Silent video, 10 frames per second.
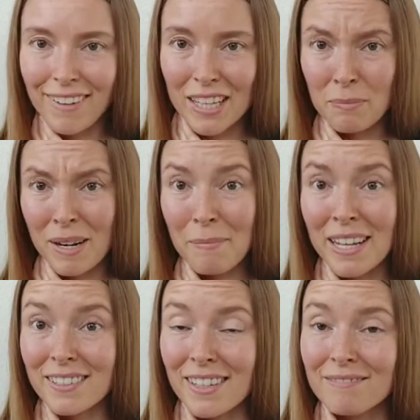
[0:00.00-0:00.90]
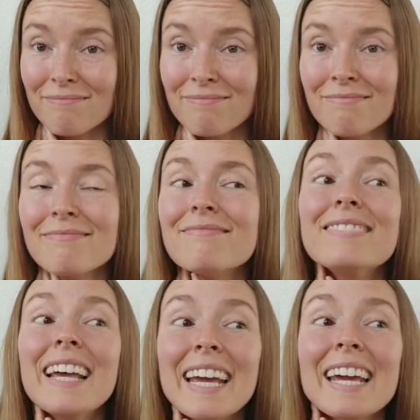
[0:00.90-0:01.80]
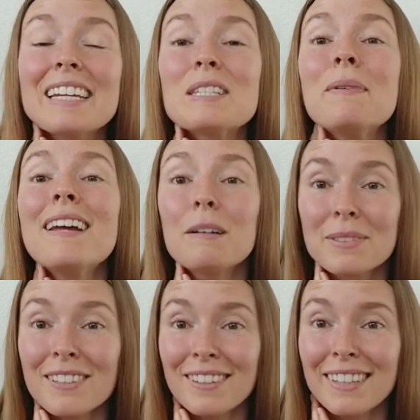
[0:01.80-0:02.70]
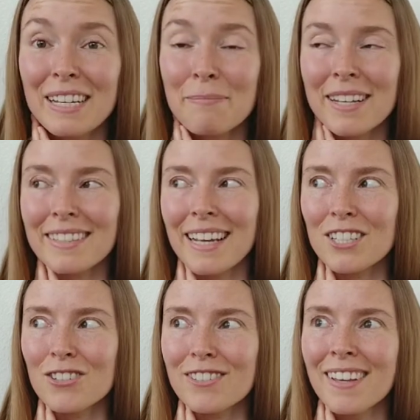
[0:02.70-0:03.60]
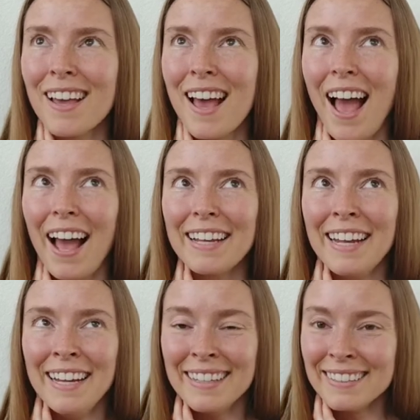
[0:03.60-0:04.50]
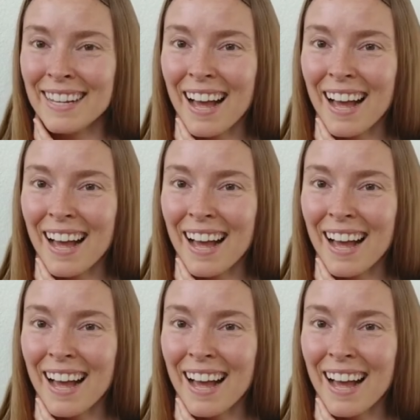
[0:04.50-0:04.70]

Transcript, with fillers: it's been amazing. Like it has been absolutely amazing. I just I can't